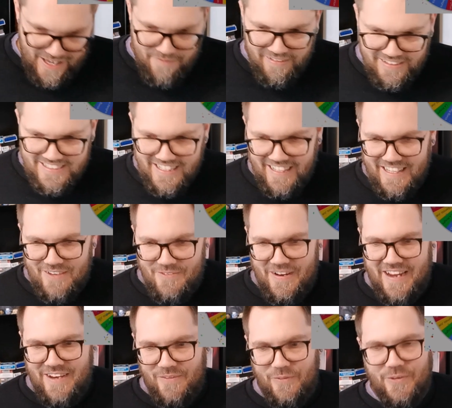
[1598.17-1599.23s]
Imagine I get
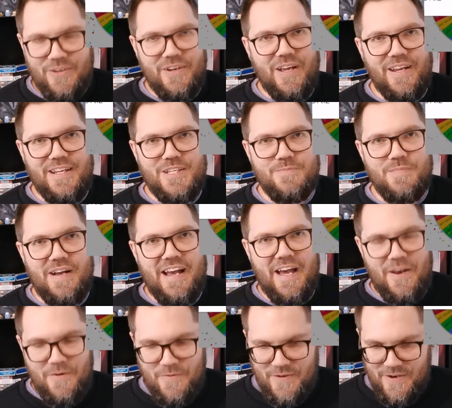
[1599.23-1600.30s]
Randy Orton and he's my
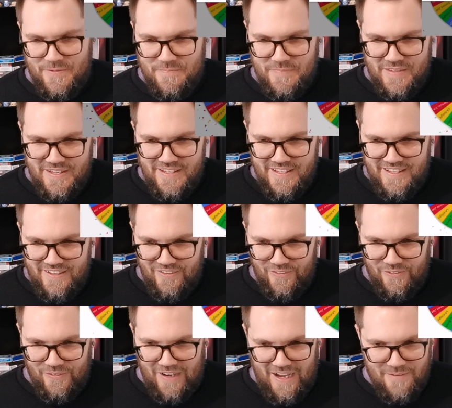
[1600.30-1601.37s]
100.
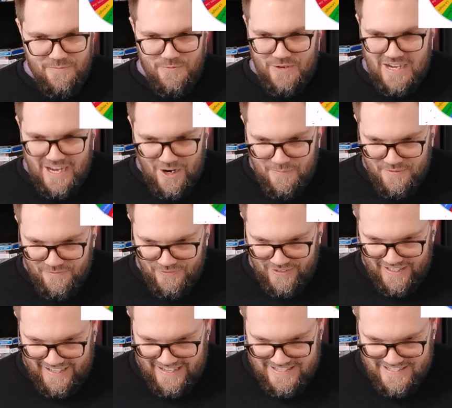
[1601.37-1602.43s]
I'm really hoping for
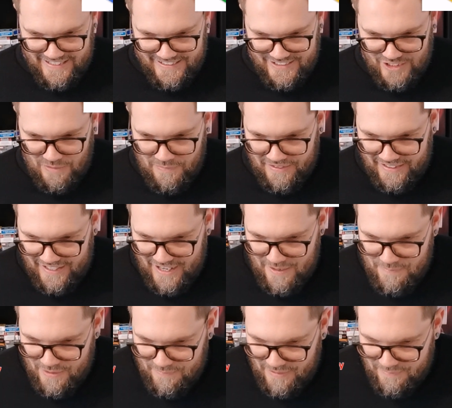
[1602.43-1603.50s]
Nia Jax. Come on,
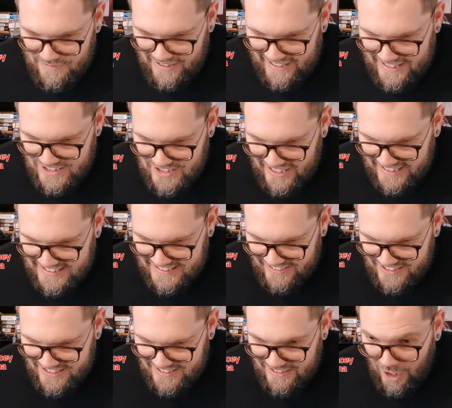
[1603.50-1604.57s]
Nia, pop up, Nia Jax.
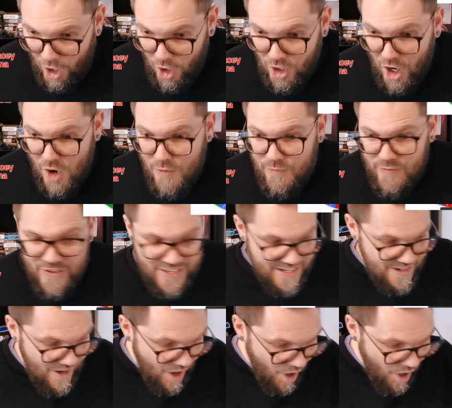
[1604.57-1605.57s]
Not Kofi,